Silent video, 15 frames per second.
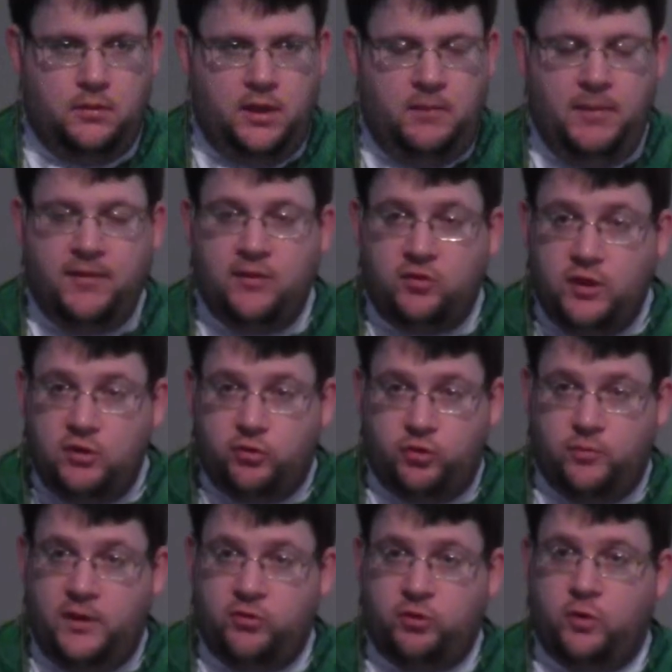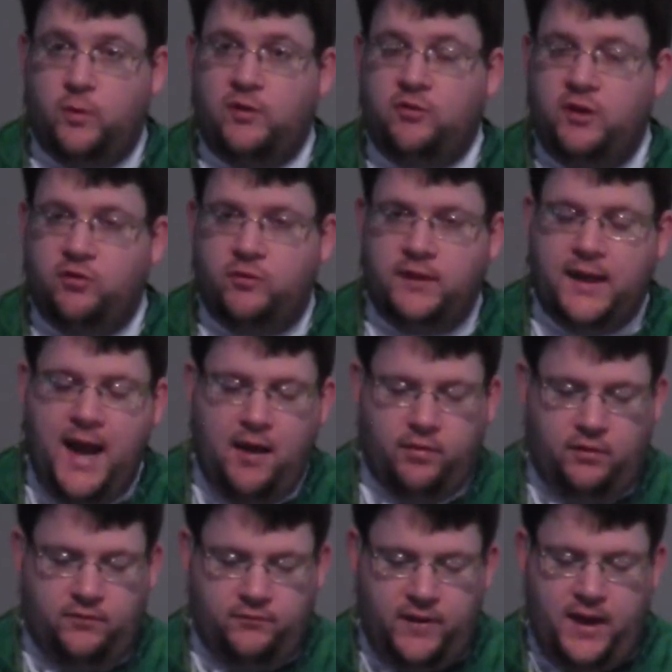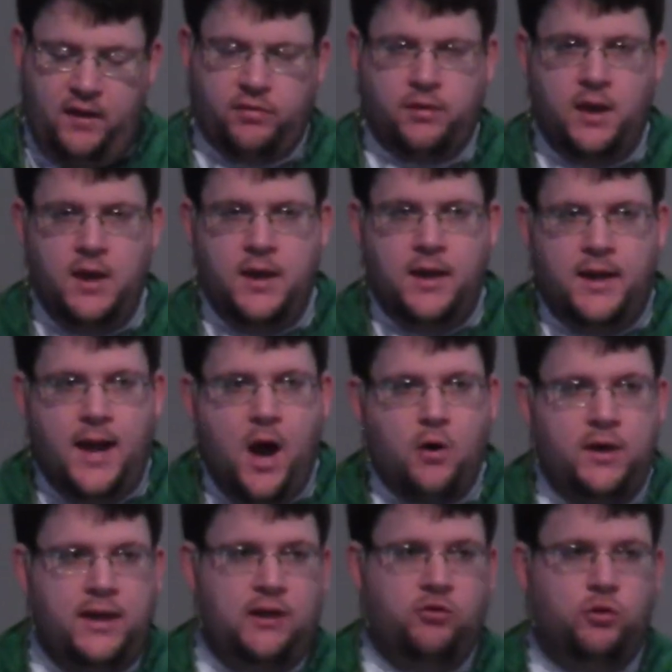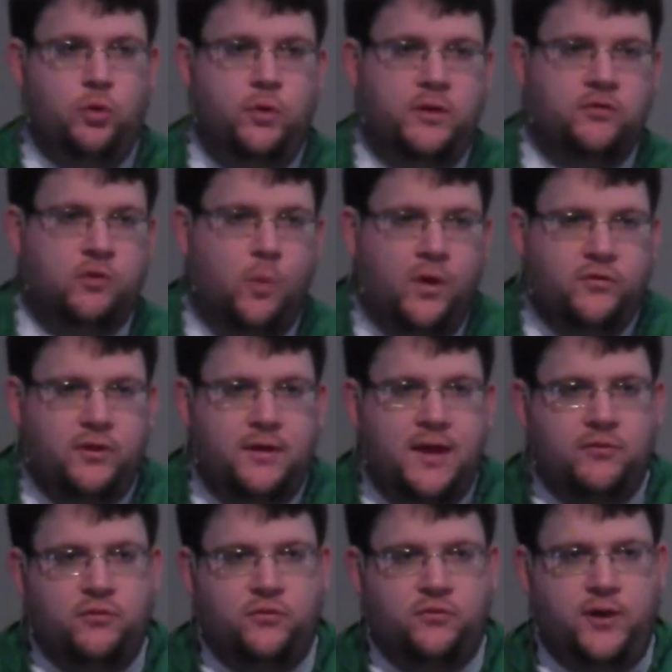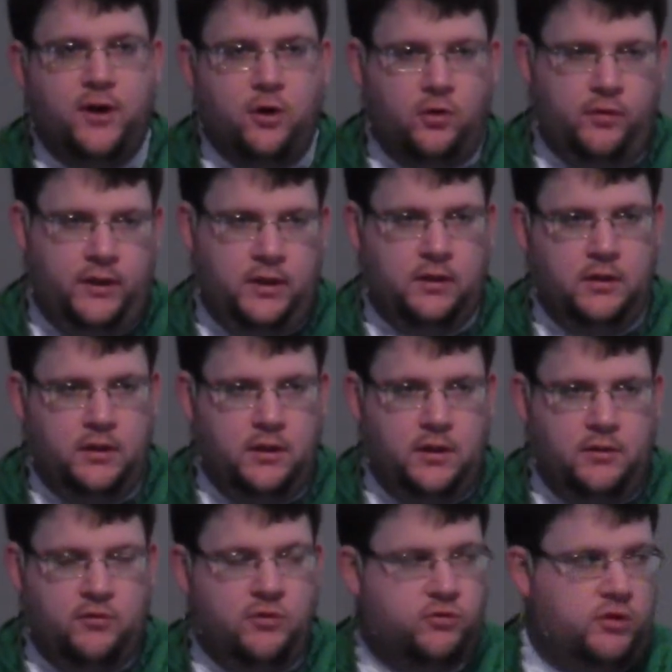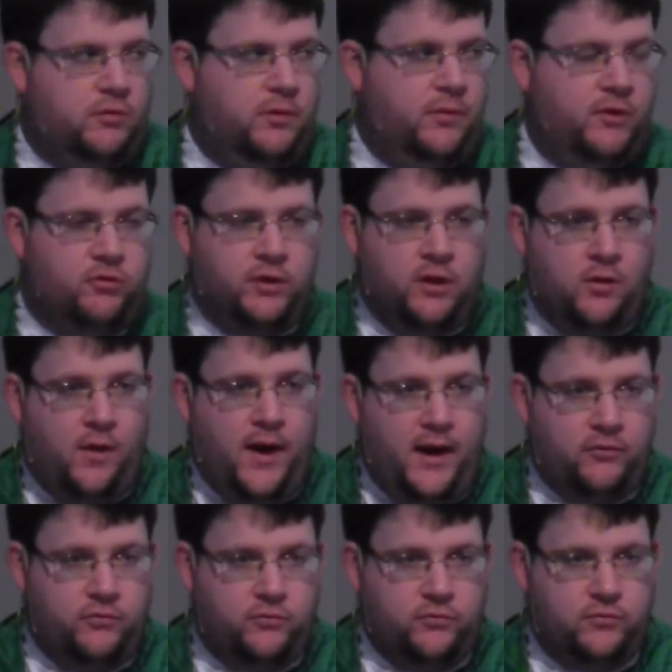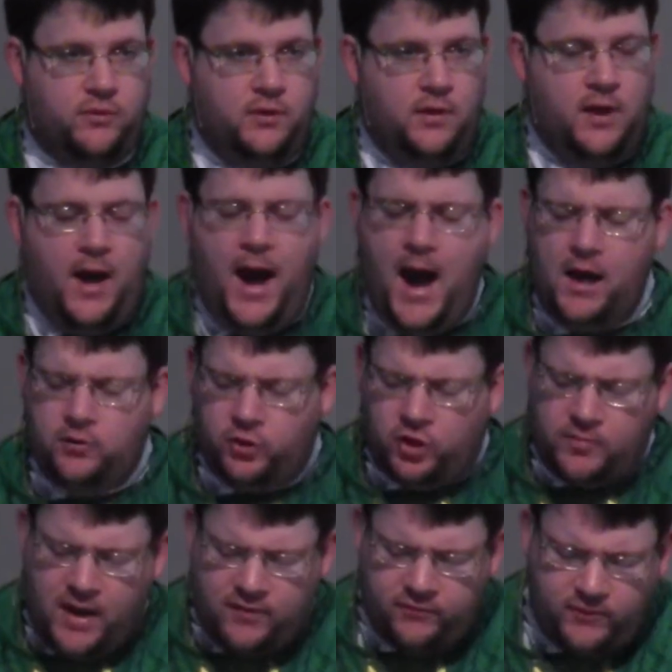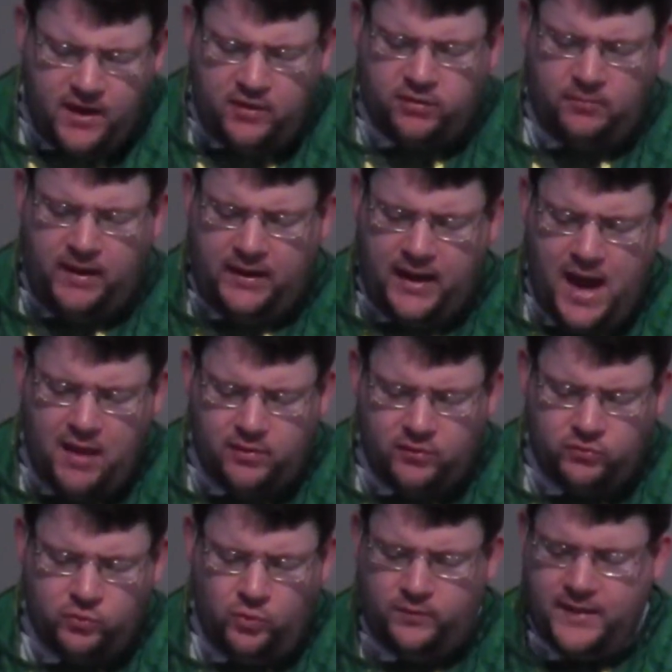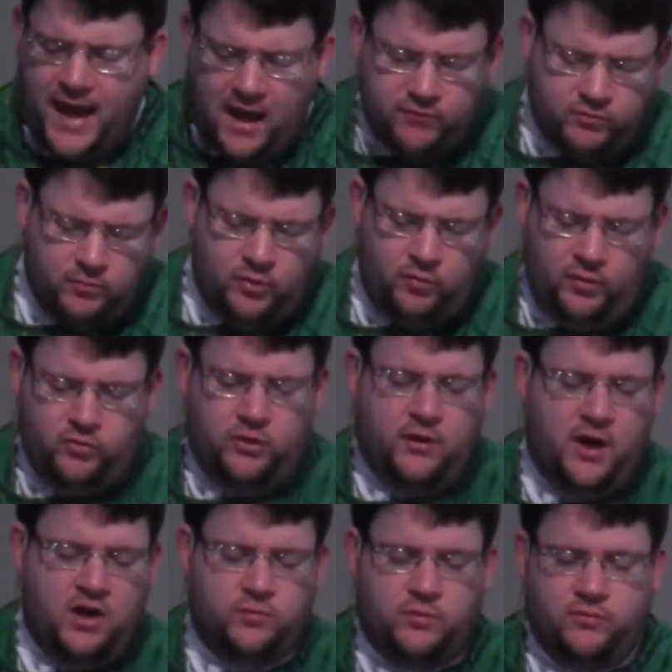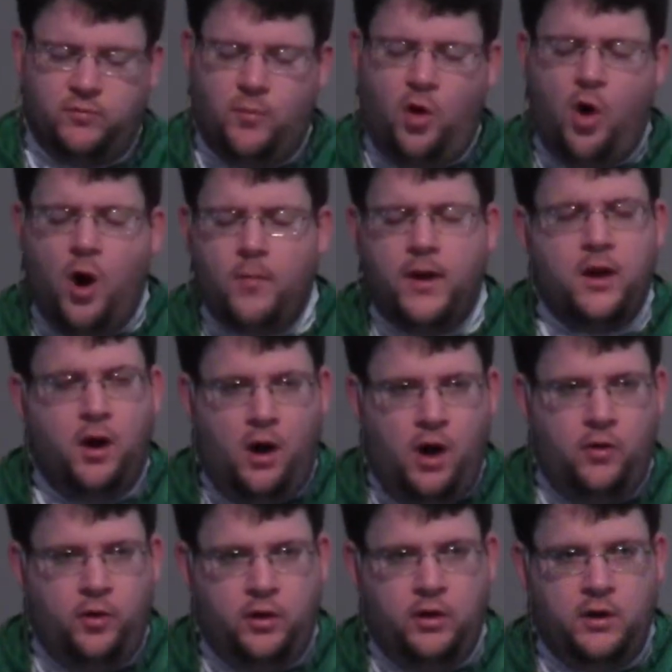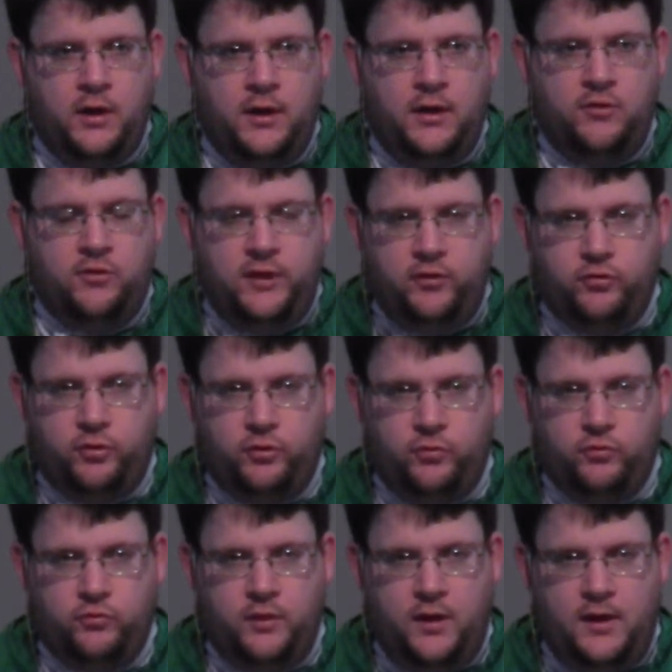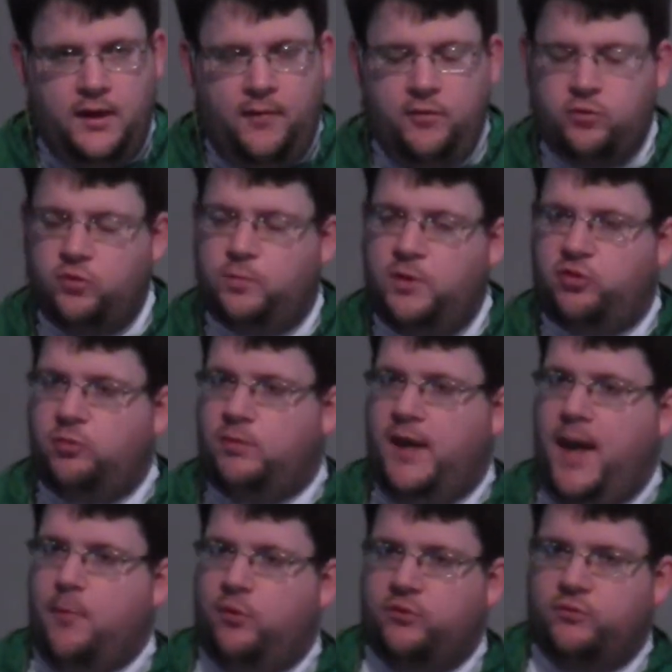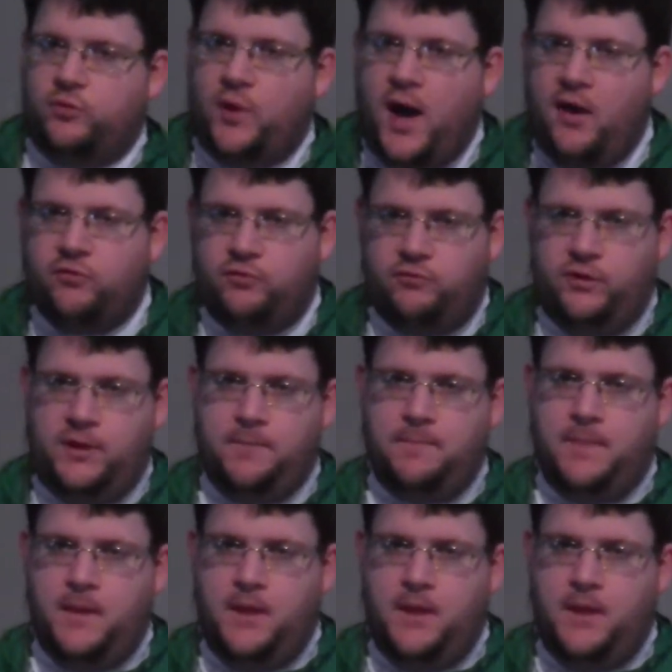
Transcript: And he made the teachers make sure they were teaching the Catholic faith. And how did he do this? It wasn't necessarily just in religion class. I learned my faith in my Catholic school not from religion class, but from all my other teachers. And this was Bishop Campbell's philosophy.